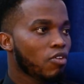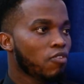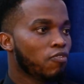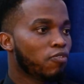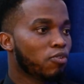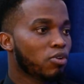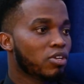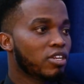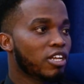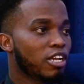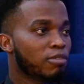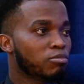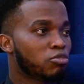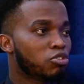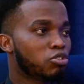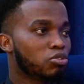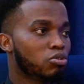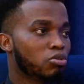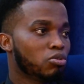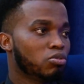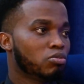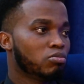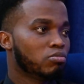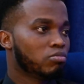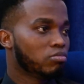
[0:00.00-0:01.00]
for them
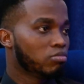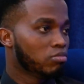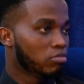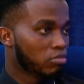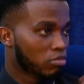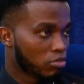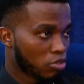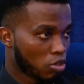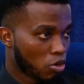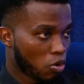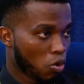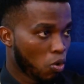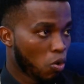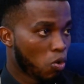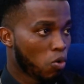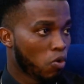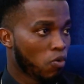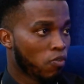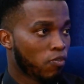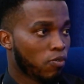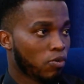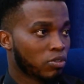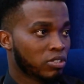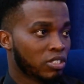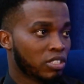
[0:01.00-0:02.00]
to go
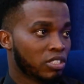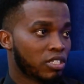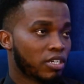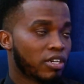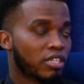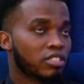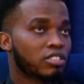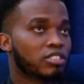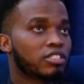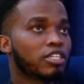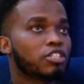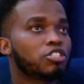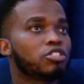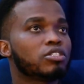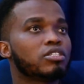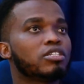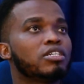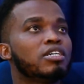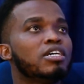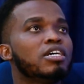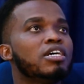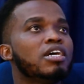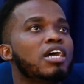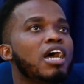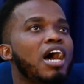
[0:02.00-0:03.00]
for cesarean section.
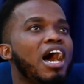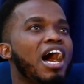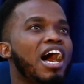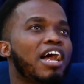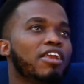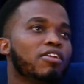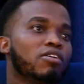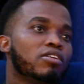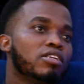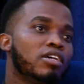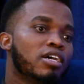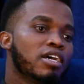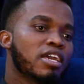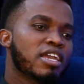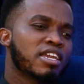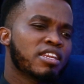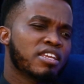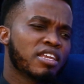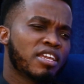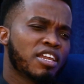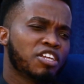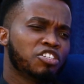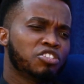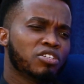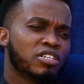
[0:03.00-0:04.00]
Another
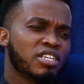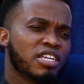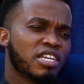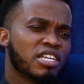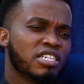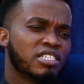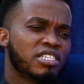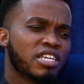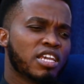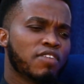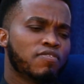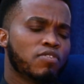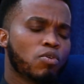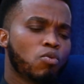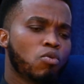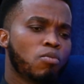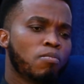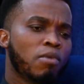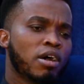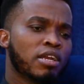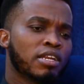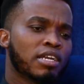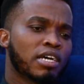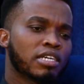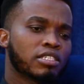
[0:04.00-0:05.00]
indication is if the
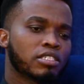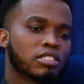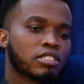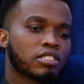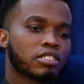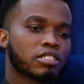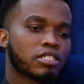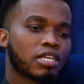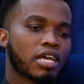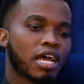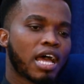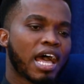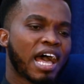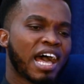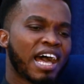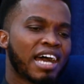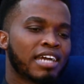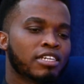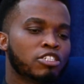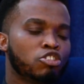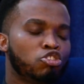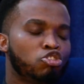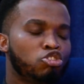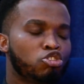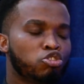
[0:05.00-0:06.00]
woman has
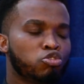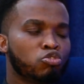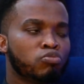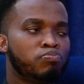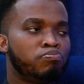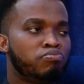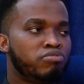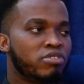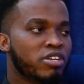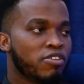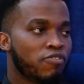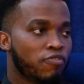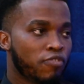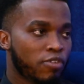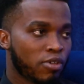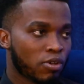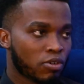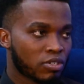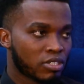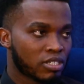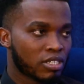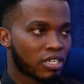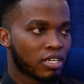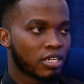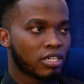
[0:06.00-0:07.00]
had 2
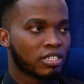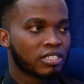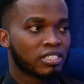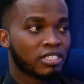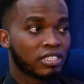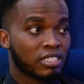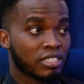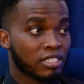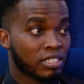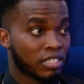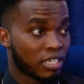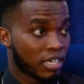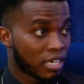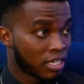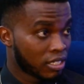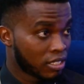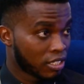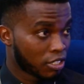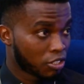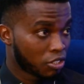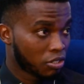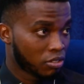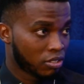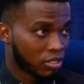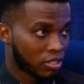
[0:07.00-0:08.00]
previous cesarean
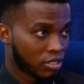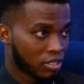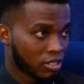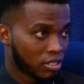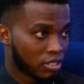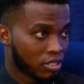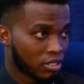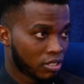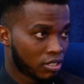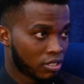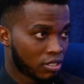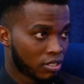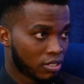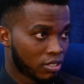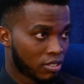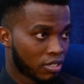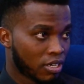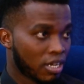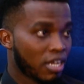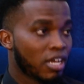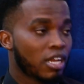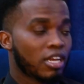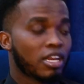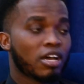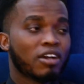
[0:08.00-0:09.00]
section.
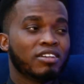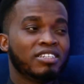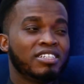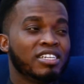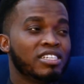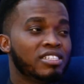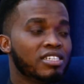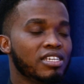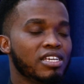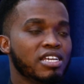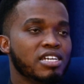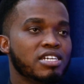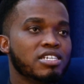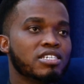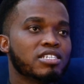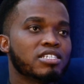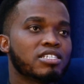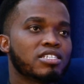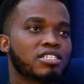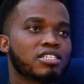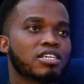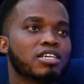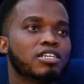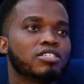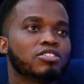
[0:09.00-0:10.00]
Now this
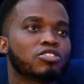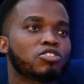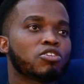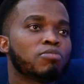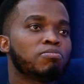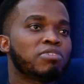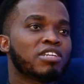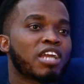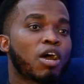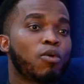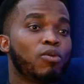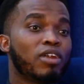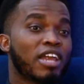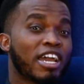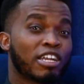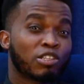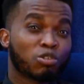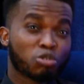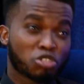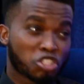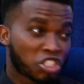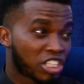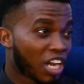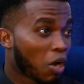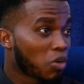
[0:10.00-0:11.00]
is something I would like
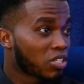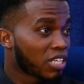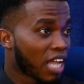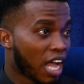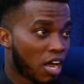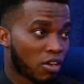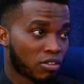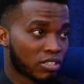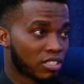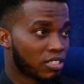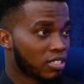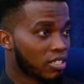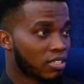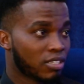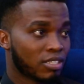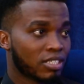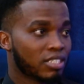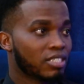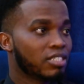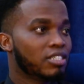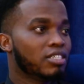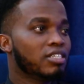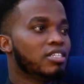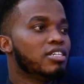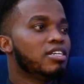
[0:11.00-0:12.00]
to shout out.
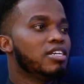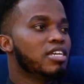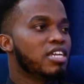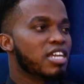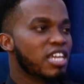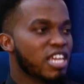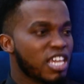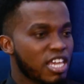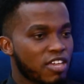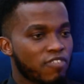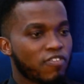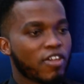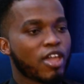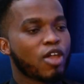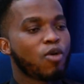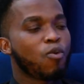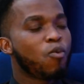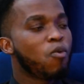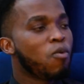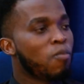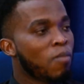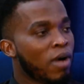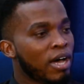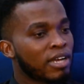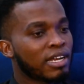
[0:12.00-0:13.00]
If a
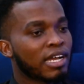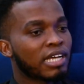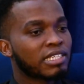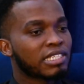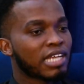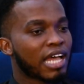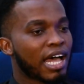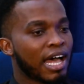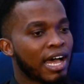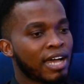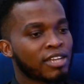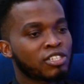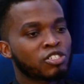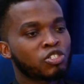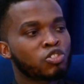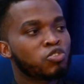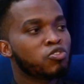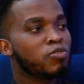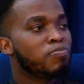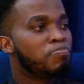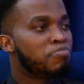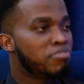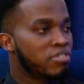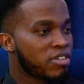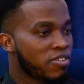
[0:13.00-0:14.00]
woman has had
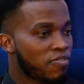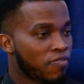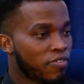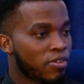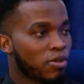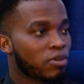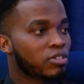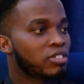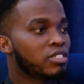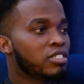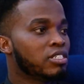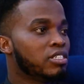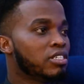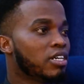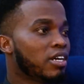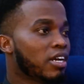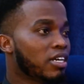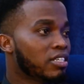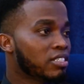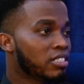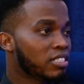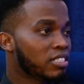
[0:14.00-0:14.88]
2 previous cesarean